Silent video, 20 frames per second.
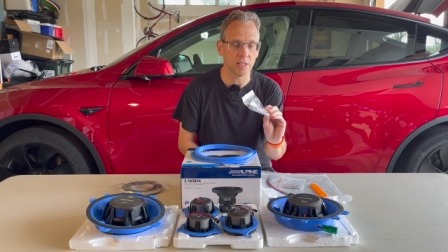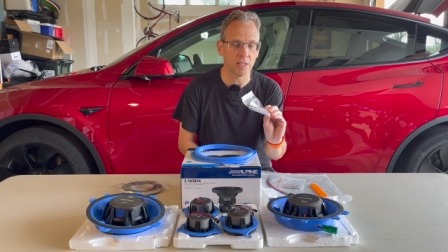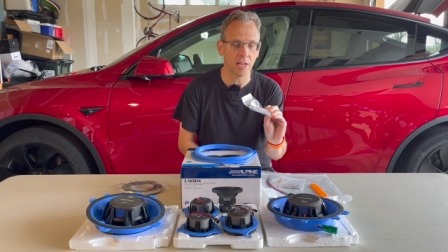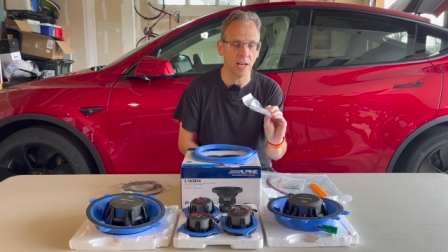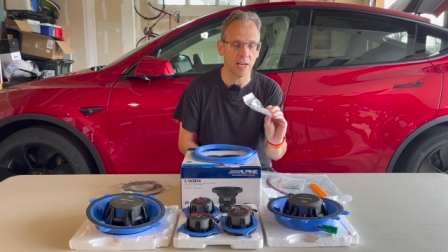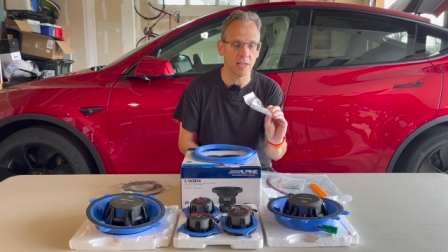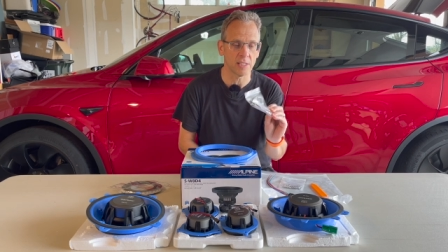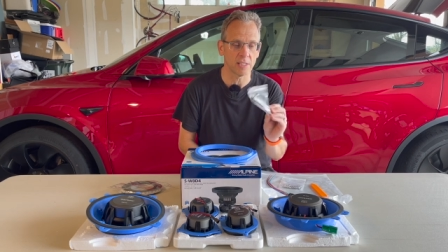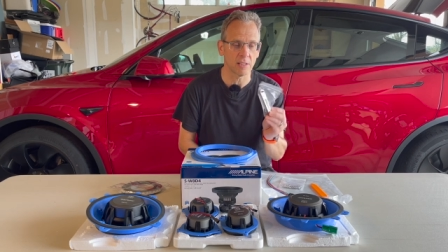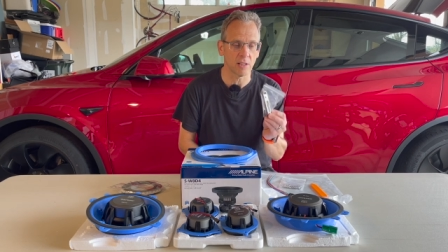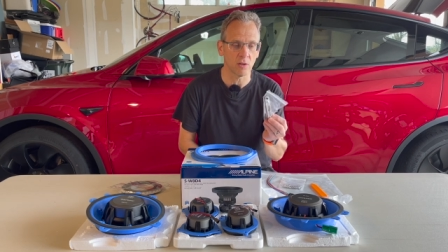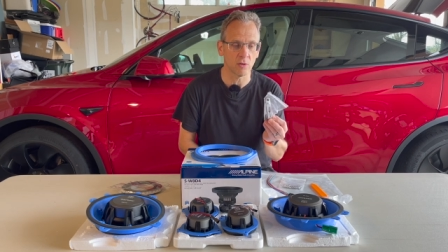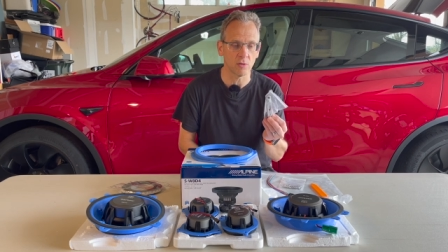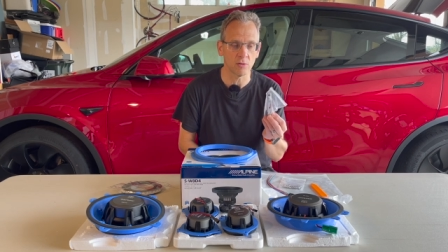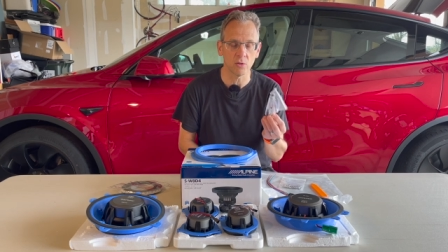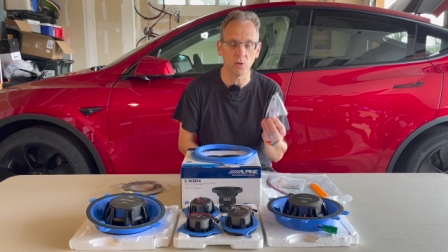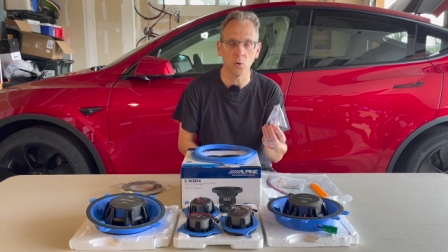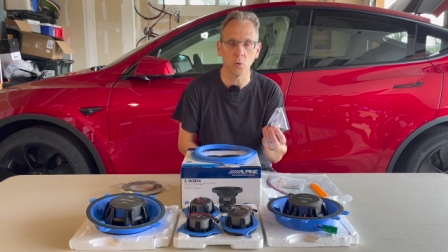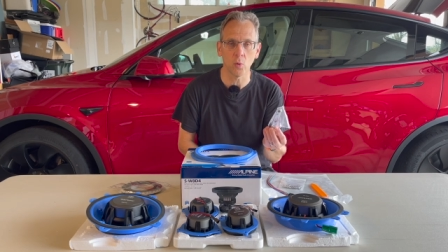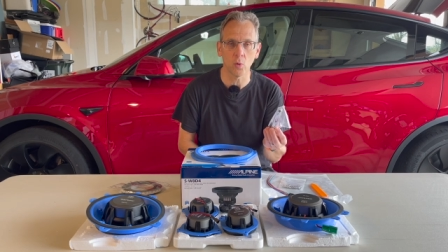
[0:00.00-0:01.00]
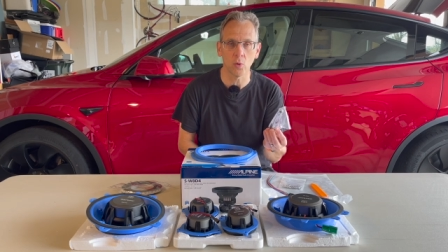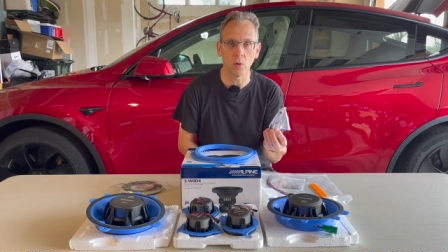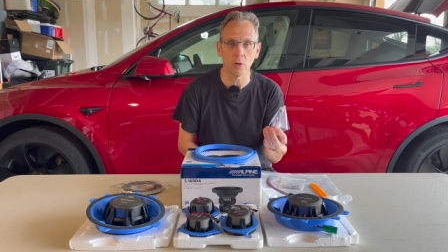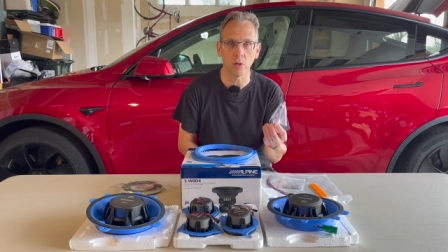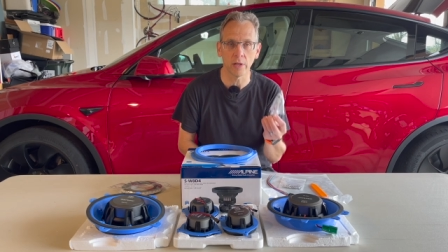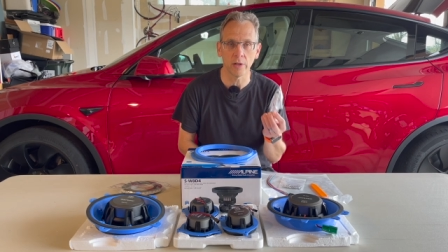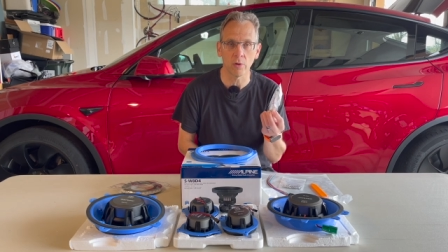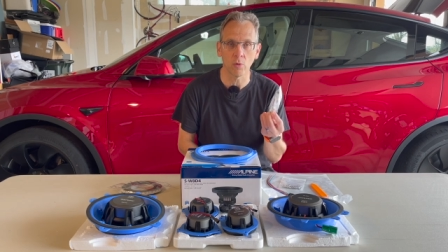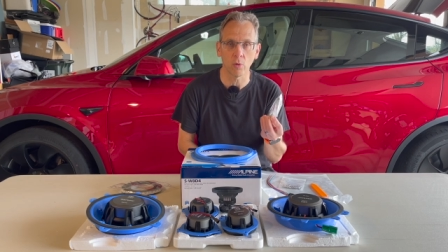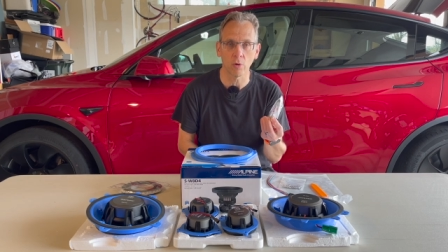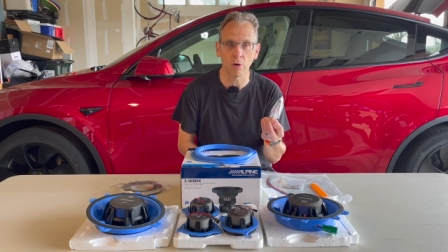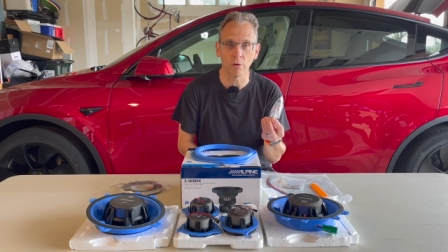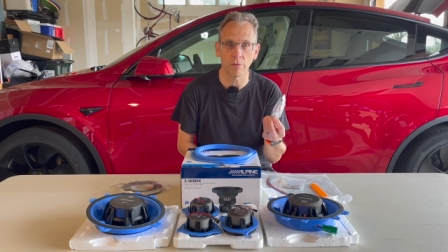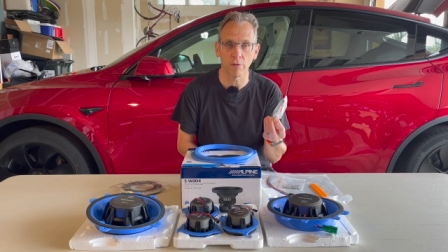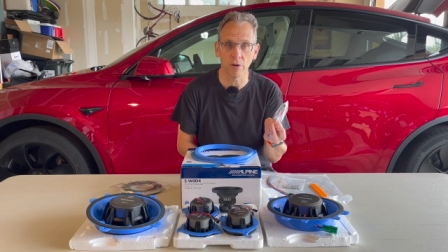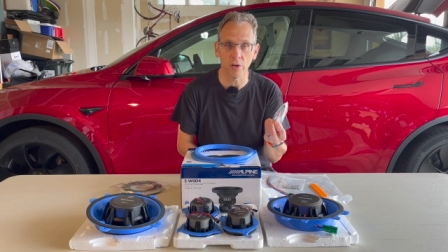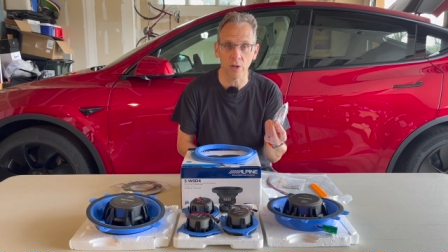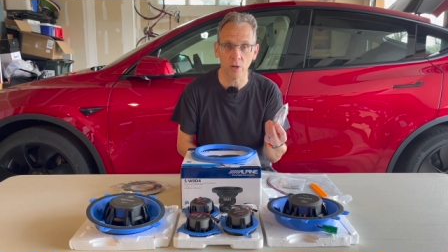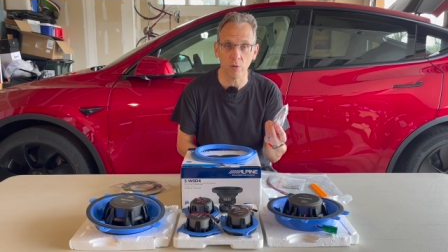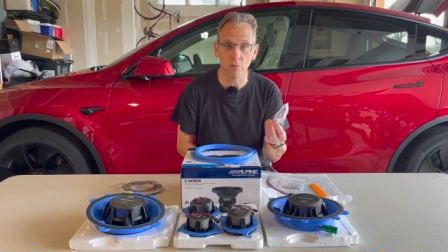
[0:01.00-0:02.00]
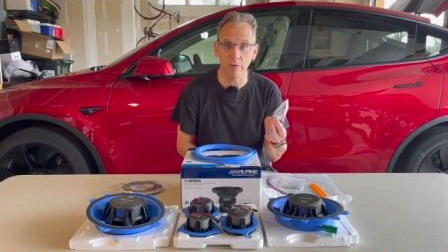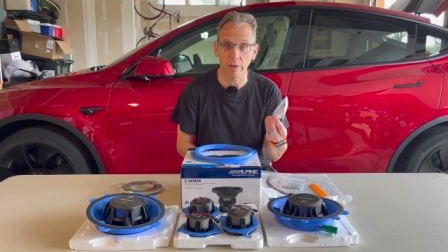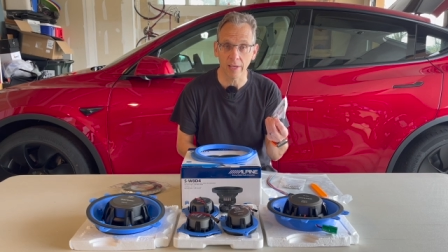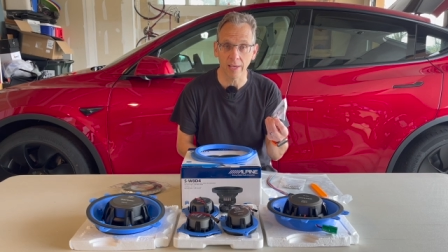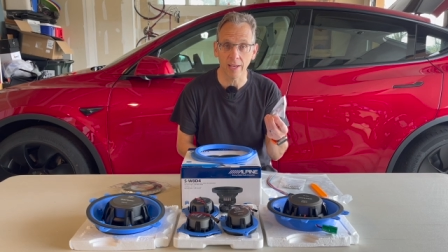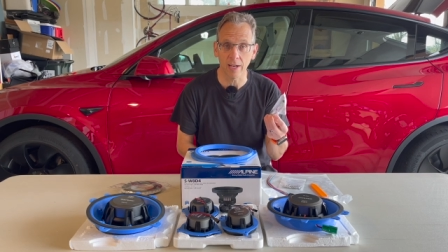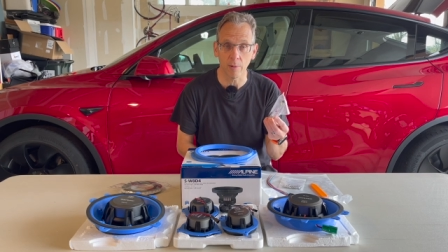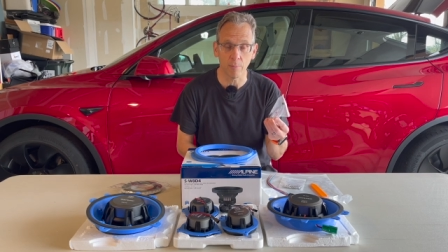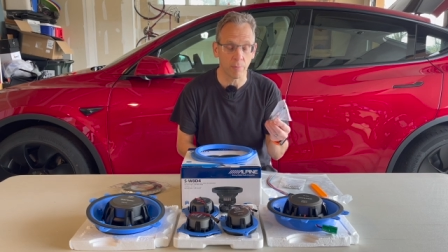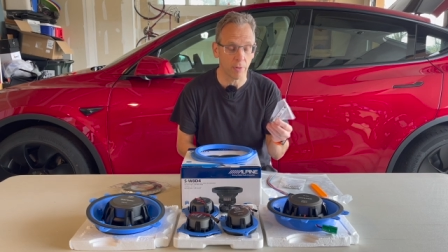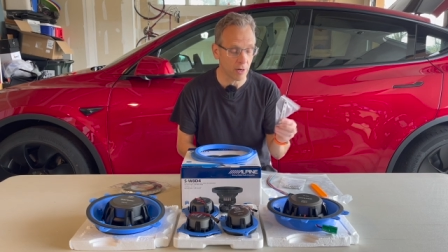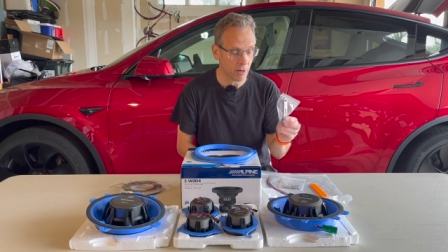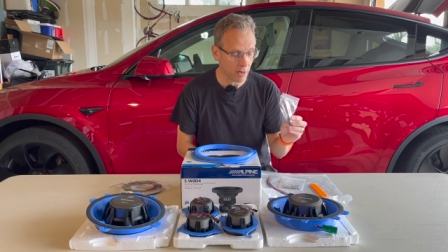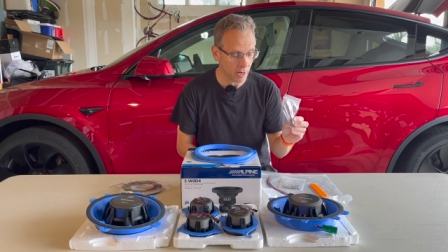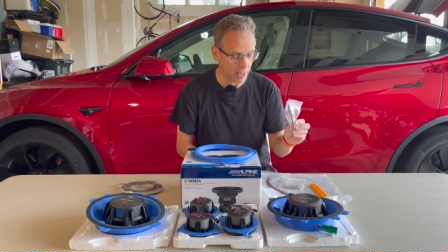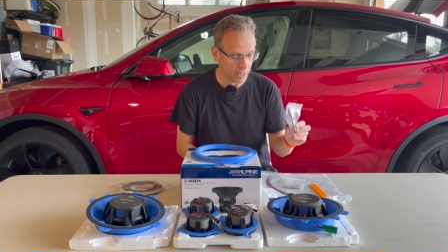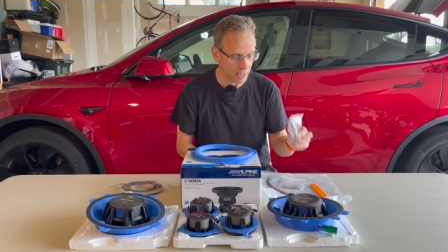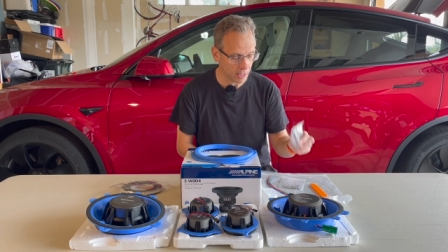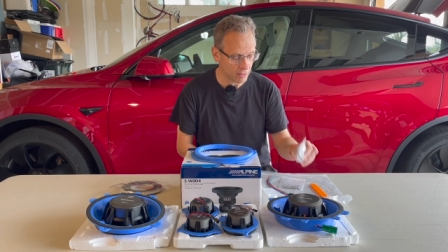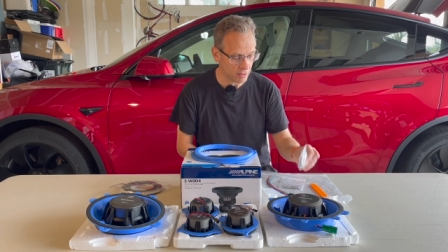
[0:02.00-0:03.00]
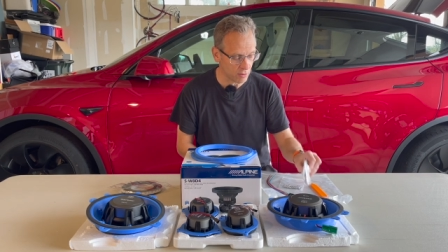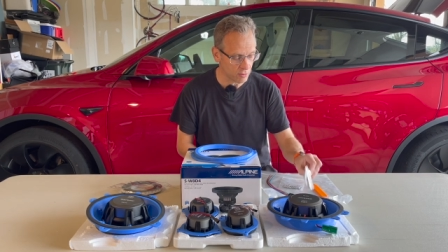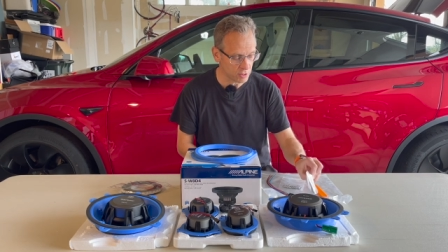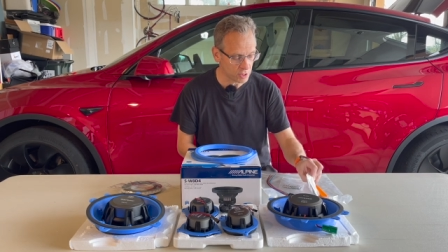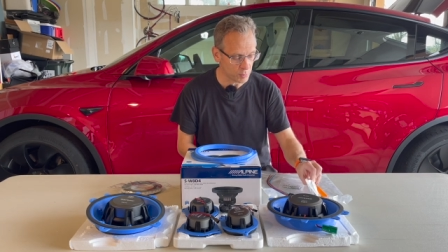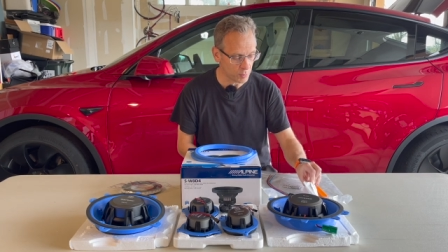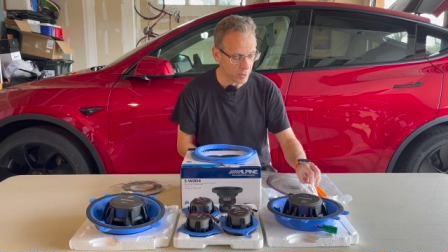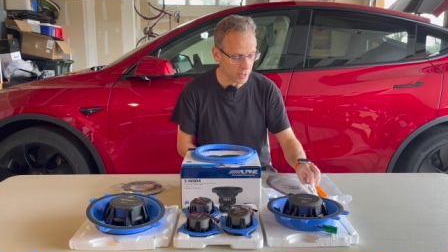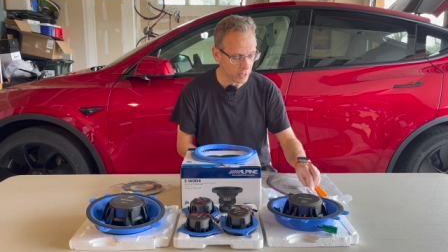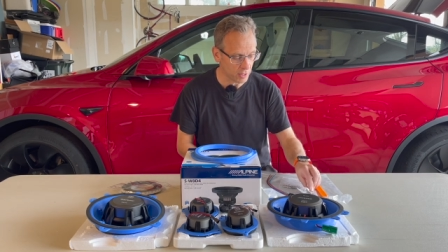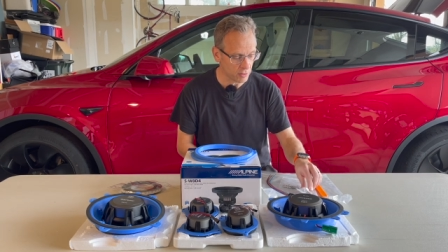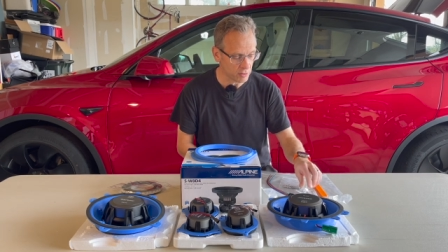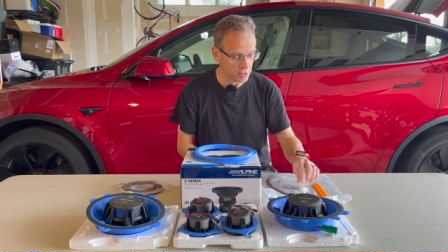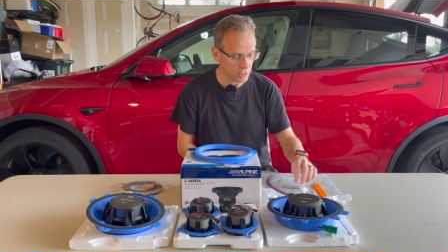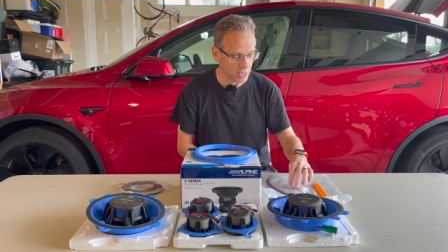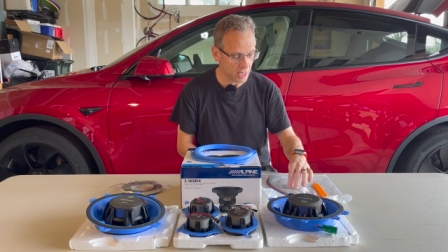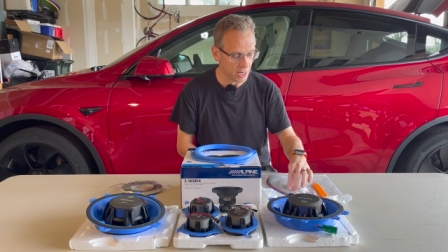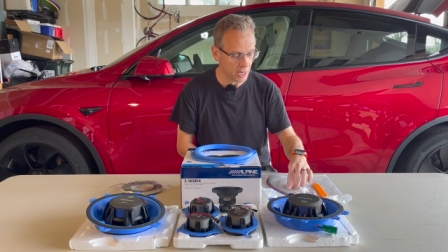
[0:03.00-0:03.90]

nice little tool in order for you to get up there and get those speakers in